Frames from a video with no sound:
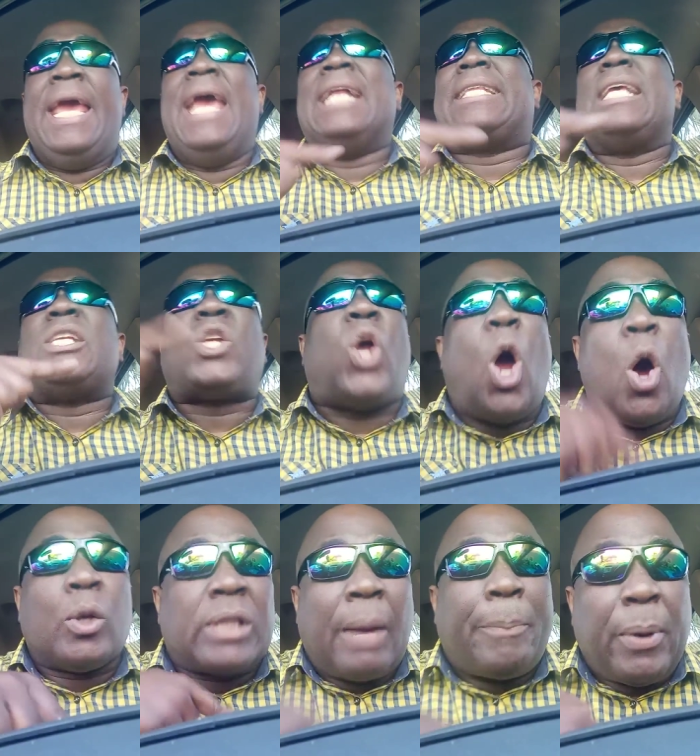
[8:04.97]
it is
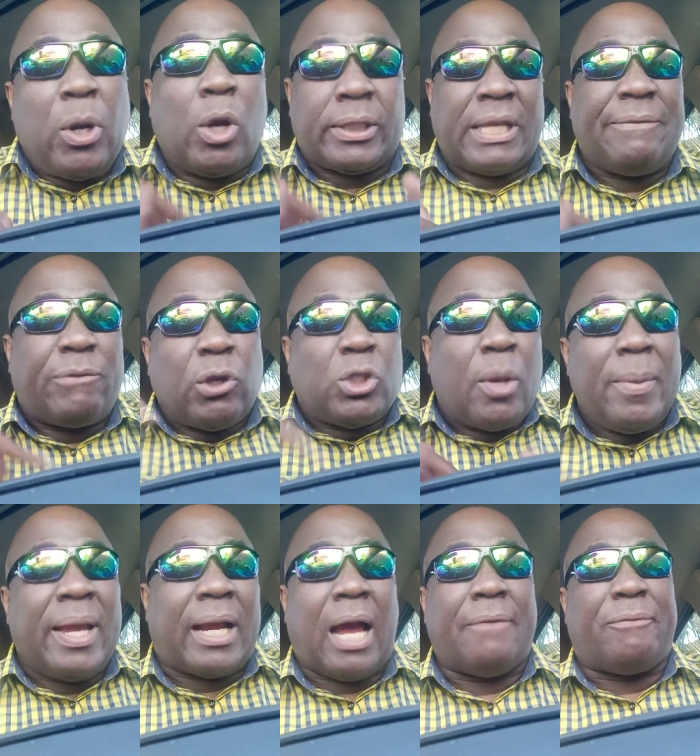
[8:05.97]
counterproductive to
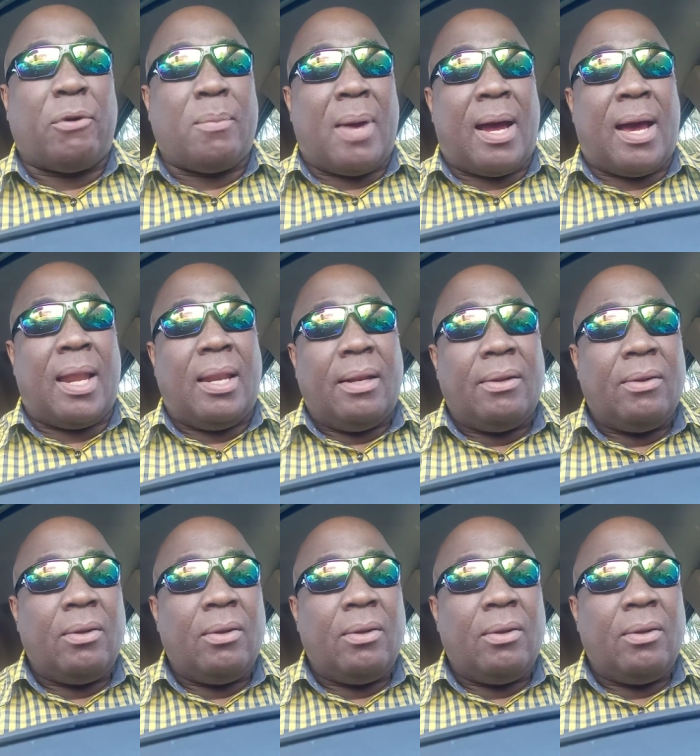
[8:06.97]
Jamaican football.